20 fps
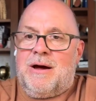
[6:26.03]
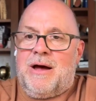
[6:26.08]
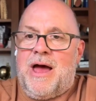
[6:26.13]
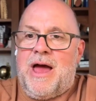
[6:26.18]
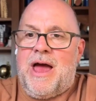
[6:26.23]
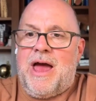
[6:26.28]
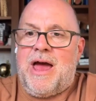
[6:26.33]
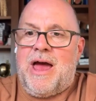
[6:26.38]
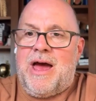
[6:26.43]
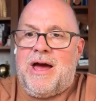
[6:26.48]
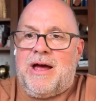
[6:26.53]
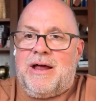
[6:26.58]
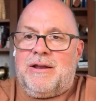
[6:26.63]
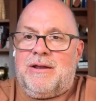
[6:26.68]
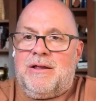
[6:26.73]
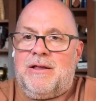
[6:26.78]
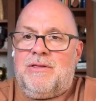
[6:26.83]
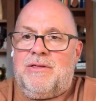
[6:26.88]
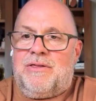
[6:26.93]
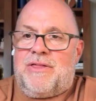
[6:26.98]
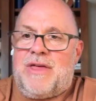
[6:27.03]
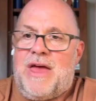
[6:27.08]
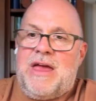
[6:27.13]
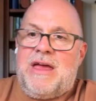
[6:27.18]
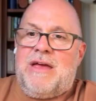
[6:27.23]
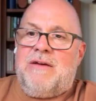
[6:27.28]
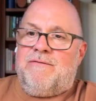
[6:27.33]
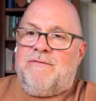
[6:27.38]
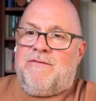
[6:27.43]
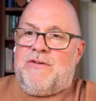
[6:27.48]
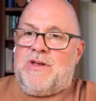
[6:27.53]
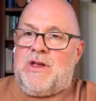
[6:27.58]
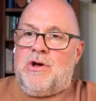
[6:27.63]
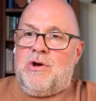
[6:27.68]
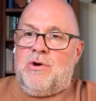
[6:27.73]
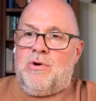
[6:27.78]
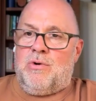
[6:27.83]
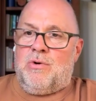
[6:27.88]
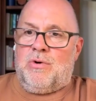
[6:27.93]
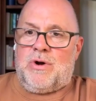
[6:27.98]
And they
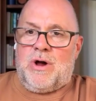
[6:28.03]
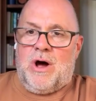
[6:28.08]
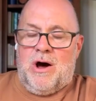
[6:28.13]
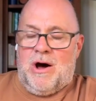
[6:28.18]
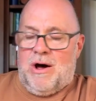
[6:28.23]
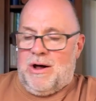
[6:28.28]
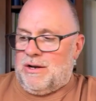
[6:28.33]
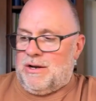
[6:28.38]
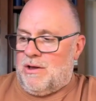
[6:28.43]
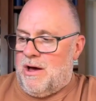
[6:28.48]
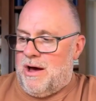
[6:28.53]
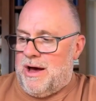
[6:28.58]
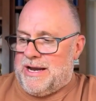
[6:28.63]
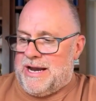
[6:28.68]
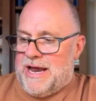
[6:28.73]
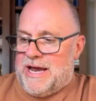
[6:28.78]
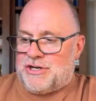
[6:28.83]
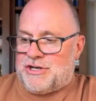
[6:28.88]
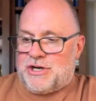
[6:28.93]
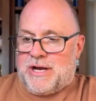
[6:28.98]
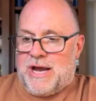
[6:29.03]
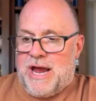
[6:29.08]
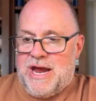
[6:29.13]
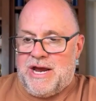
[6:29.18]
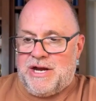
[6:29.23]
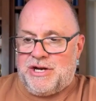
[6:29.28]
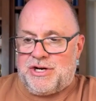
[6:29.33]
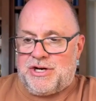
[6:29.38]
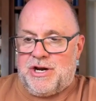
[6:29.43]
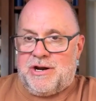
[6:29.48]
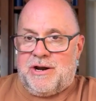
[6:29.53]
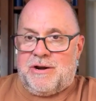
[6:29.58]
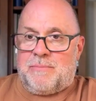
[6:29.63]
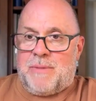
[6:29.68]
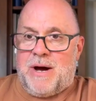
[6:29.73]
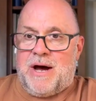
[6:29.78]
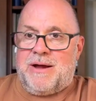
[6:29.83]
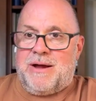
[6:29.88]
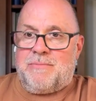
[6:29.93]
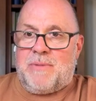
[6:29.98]
viewed online education, in
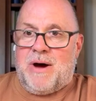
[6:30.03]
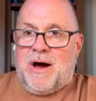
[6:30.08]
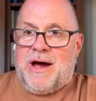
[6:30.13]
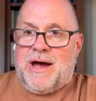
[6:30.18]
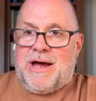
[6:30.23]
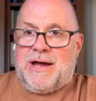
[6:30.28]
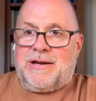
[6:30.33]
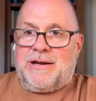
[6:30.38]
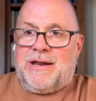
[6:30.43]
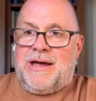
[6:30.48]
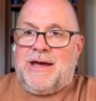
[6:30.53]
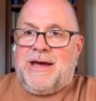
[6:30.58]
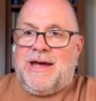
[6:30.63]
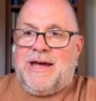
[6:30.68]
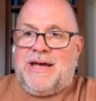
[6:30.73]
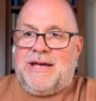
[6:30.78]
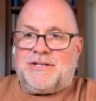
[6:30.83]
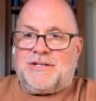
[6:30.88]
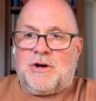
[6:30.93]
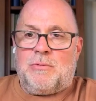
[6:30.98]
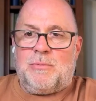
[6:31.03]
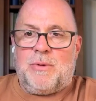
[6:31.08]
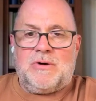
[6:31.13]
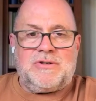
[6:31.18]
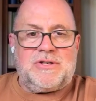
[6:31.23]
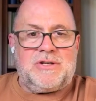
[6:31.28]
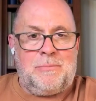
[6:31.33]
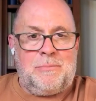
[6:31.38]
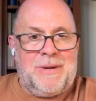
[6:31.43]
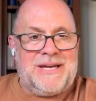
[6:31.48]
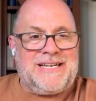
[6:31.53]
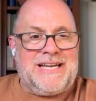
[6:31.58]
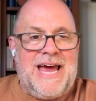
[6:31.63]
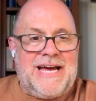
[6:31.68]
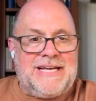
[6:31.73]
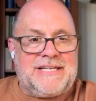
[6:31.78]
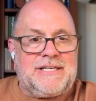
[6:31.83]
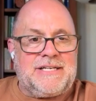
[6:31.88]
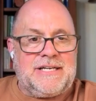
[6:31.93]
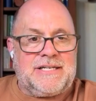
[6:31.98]
my mind, as almost a
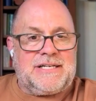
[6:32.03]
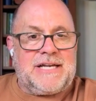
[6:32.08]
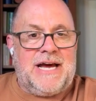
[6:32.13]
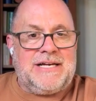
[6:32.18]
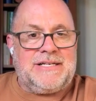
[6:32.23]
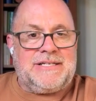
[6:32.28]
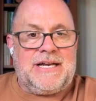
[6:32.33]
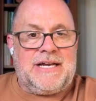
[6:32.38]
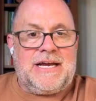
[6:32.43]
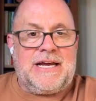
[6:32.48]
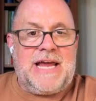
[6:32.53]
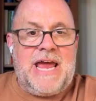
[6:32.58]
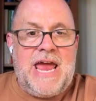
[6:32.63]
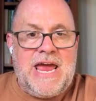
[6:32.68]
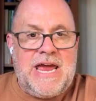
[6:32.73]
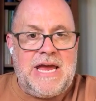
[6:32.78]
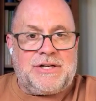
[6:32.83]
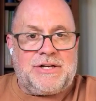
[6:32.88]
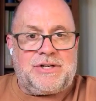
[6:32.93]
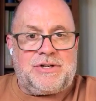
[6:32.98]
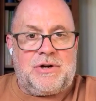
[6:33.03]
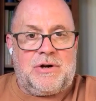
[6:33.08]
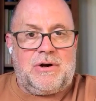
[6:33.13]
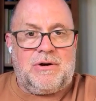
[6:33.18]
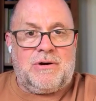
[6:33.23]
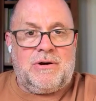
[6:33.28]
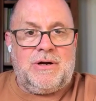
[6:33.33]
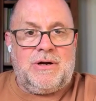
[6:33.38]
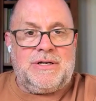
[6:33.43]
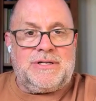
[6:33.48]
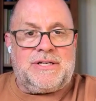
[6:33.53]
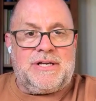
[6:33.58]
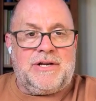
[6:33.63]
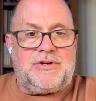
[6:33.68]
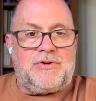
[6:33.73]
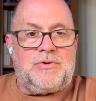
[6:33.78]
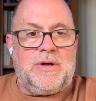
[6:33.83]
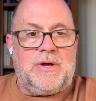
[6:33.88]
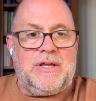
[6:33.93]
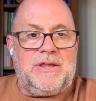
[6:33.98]
metastasizing cancer.
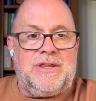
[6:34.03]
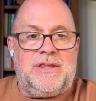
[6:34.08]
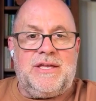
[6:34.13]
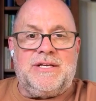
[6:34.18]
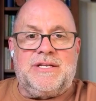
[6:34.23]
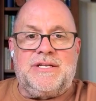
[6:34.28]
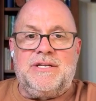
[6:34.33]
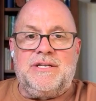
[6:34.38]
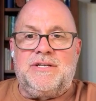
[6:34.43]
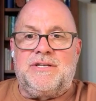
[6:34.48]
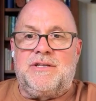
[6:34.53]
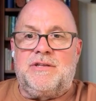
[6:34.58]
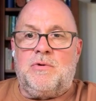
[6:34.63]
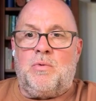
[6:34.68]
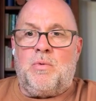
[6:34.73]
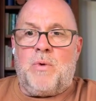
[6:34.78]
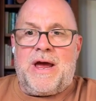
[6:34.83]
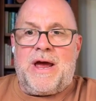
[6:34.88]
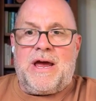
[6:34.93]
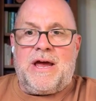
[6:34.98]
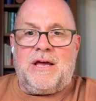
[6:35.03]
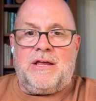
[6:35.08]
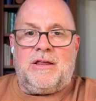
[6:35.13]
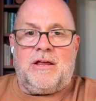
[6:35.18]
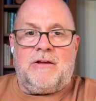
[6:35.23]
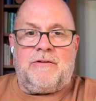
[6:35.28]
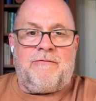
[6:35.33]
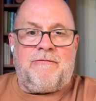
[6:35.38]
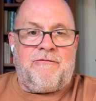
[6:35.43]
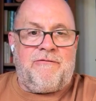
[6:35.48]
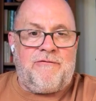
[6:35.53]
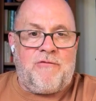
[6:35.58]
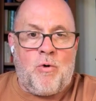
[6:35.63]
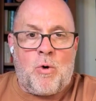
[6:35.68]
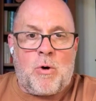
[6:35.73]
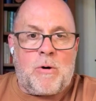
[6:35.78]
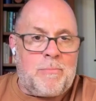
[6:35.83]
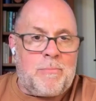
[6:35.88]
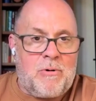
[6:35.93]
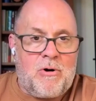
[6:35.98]
Essentially, this is the way that
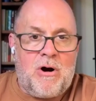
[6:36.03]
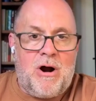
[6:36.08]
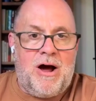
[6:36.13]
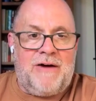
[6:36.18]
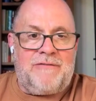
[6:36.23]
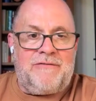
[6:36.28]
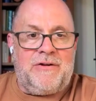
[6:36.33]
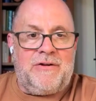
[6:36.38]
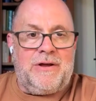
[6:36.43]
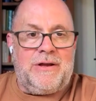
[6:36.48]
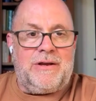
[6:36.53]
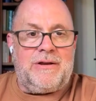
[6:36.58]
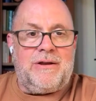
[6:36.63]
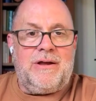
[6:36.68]
for-profit